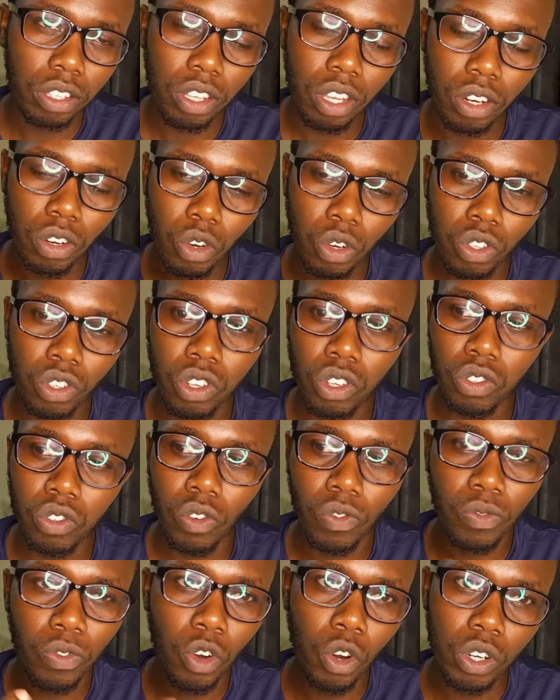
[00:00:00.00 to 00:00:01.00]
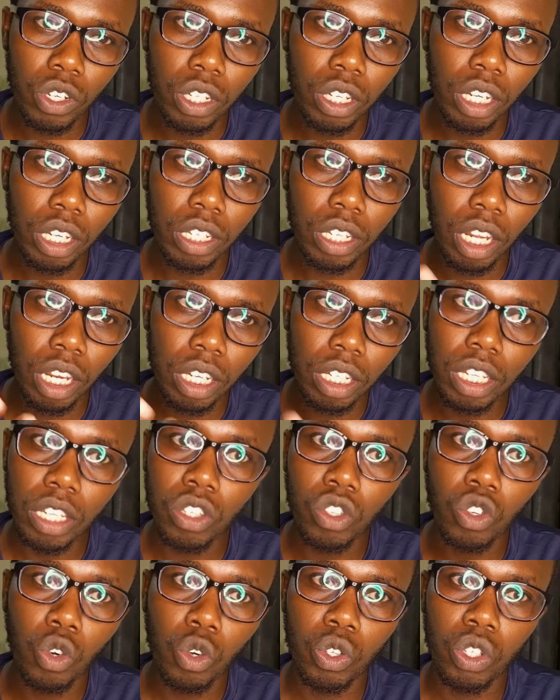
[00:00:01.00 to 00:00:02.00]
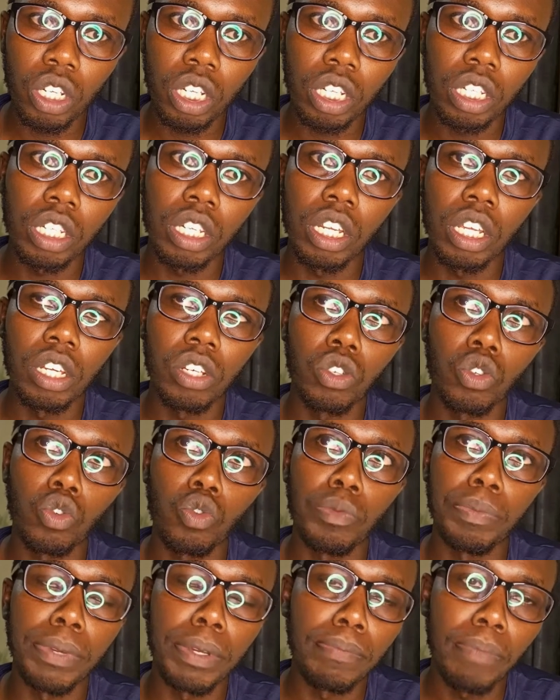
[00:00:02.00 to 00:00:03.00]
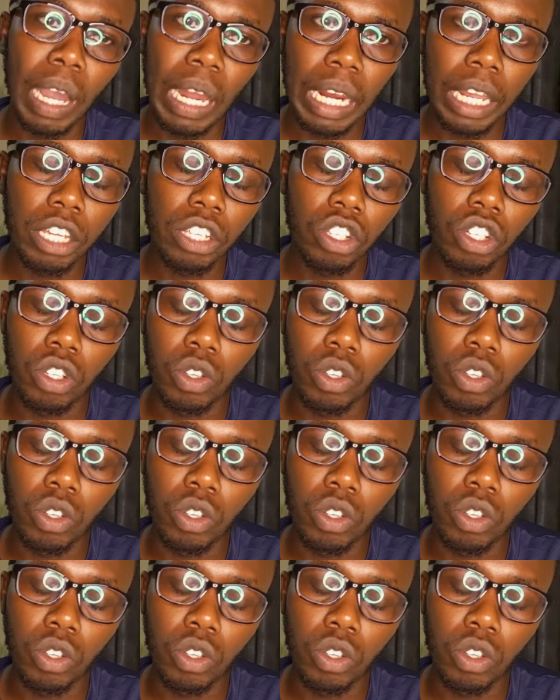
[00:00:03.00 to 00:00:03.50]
It consists of content, and this content needs to be managed.